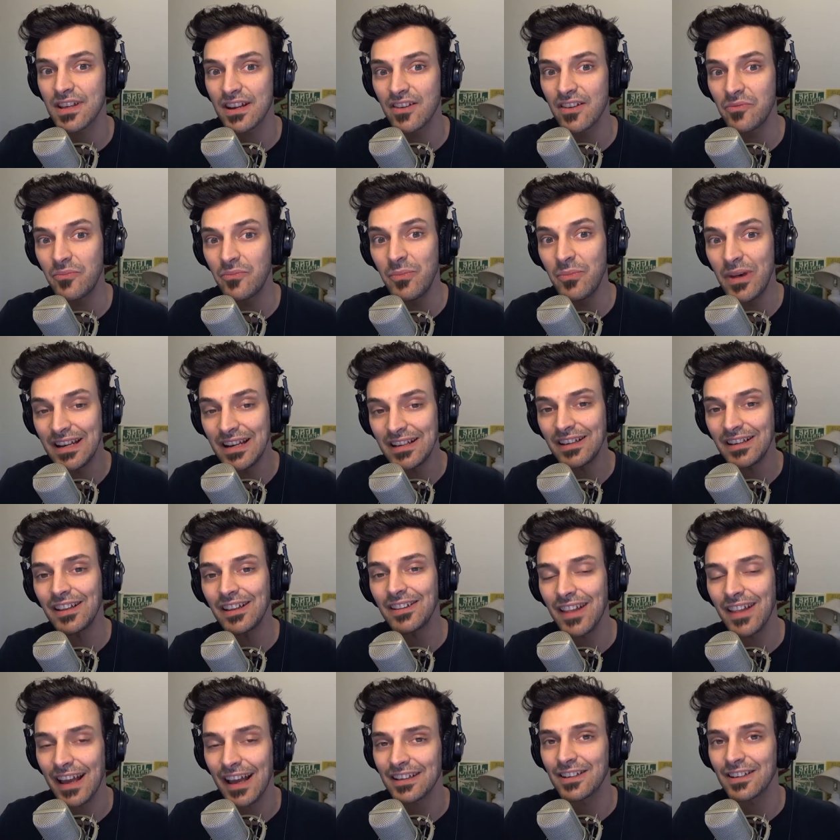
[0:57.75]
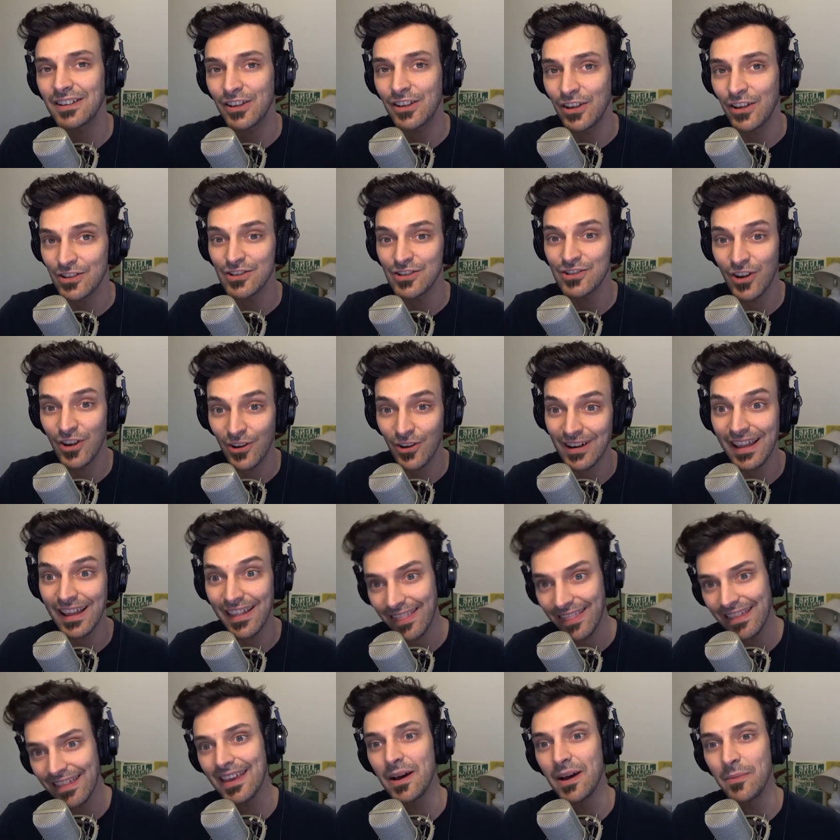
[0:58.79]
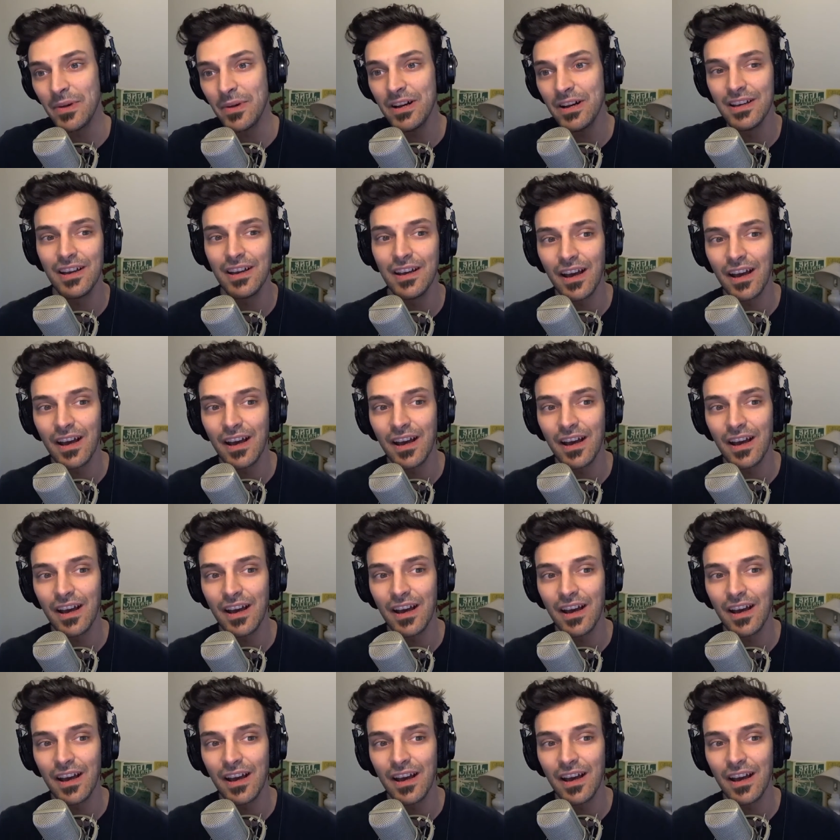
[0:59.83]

that have been collected concerning them